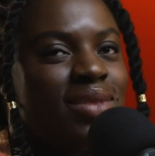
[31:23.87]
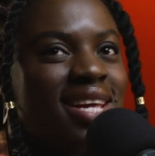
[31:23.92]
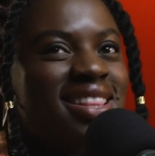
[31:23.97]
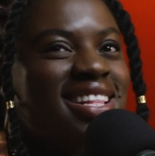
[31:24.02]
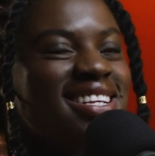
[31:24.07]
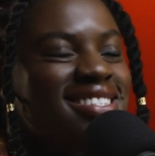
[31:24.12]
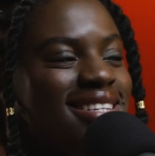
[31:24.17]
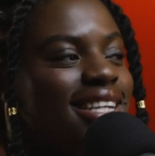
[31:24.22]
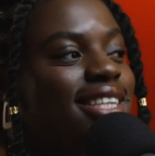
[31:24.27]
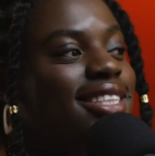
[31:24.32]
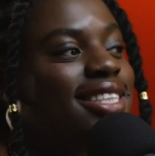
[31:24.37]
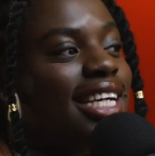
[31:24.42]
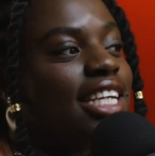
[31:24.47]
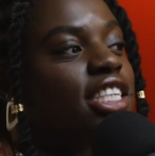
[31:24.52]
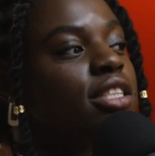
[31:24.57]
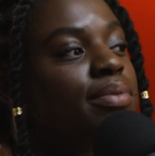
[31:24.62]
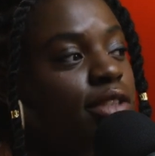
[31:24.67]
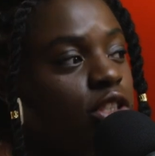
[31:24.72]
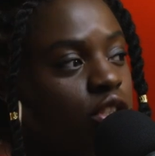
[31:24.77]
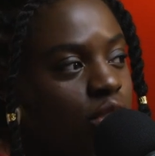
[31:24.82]
there's an
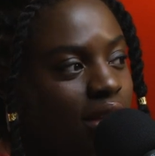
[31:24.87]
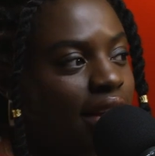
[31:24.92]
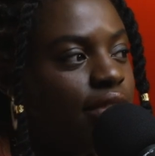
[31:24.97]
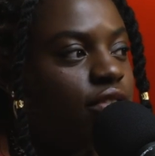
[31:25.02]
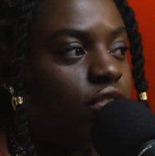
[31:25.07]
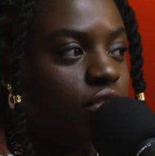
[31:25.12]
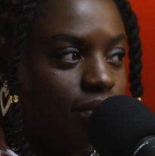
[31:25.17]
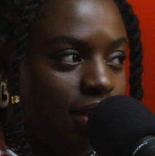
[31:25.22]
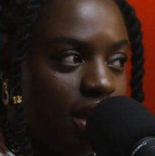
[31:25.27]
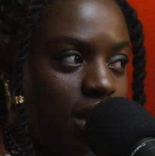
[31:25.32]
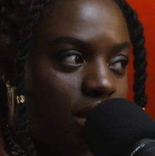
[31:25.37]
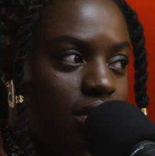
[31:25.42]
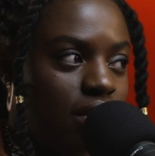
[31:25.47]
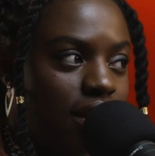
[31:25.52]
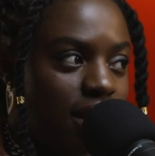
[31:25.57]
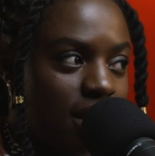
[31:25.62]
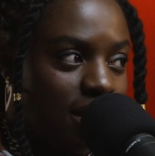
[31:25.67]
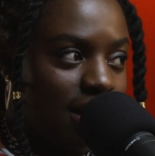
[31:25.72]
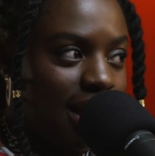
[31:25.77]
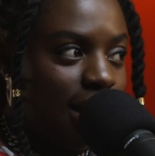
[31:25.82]
adjustment you'll have to make, right?